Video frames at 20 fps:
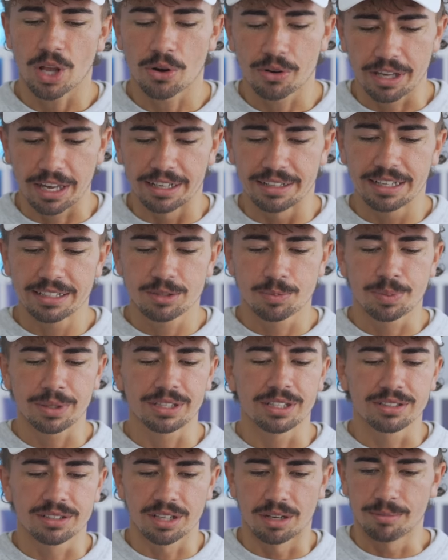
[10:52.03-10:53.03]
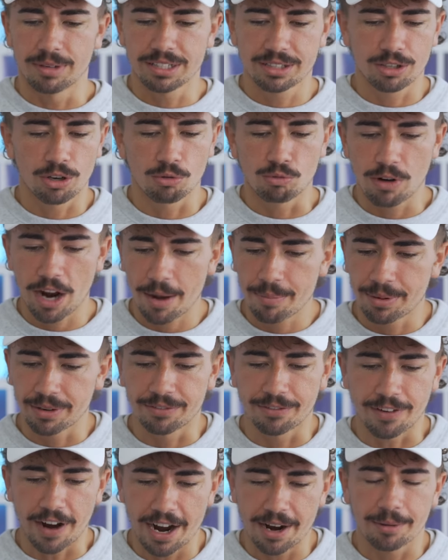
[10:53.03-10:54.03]
Okay, let's speed this up. Let's go rapid
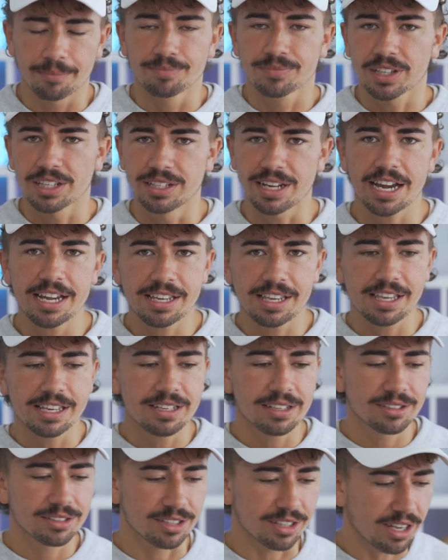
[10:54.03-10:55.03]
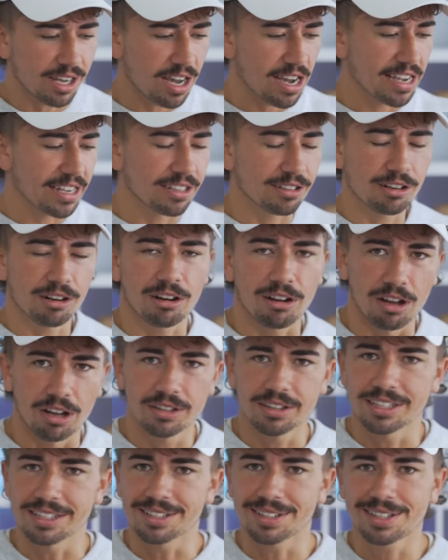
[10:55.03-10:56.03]
fire. Nike Sacai
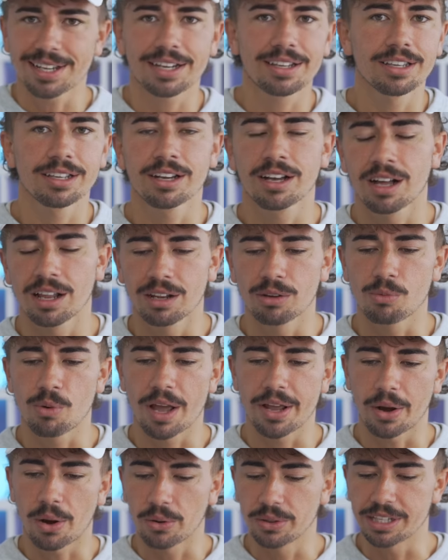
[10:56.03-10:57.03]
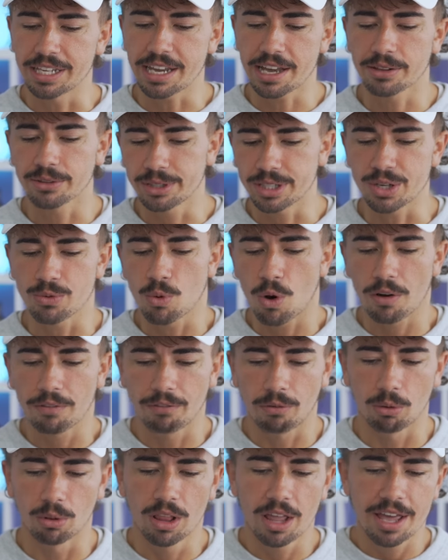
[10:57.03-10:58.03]
Clot, the second colorway on the LD
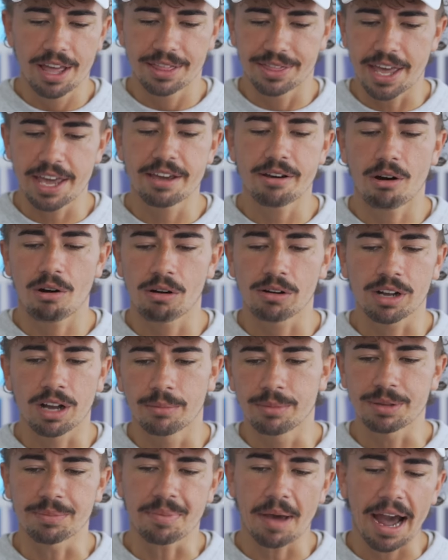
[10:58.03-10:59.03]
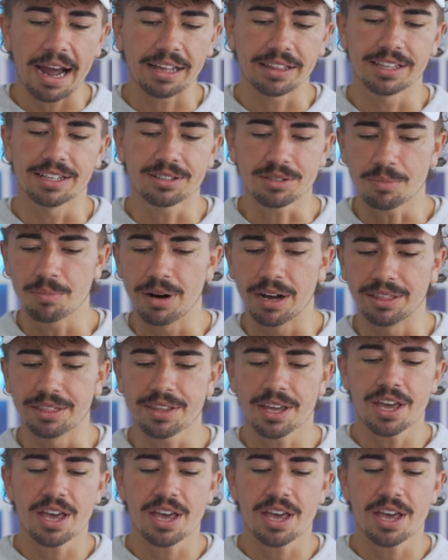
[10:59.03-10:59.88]
Waffle, they are coming back this month